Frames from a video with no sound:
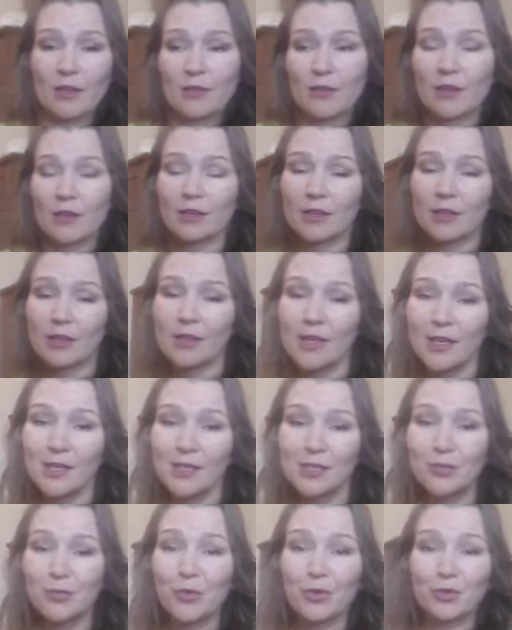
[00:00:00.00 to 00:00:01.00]
And then the
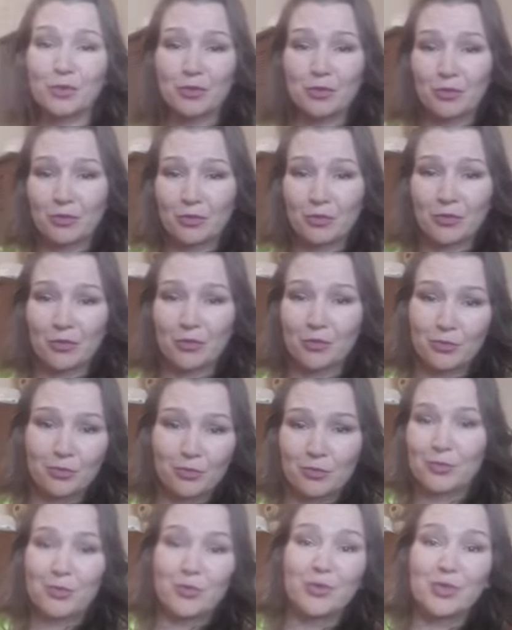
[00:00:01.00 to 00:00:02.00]
kids want you
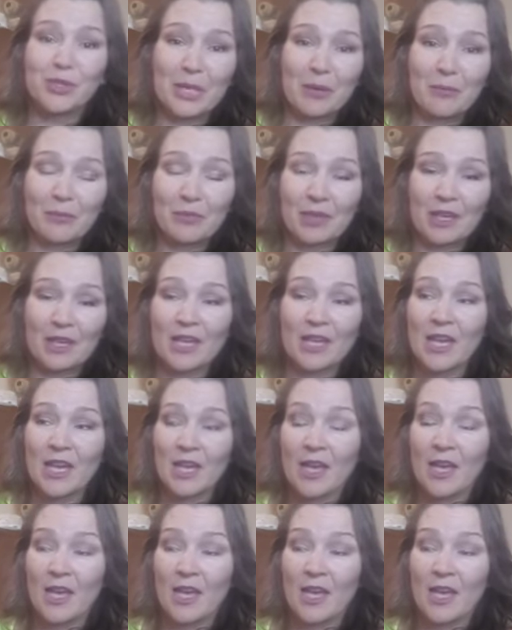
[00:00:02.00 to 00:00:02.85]
to do something.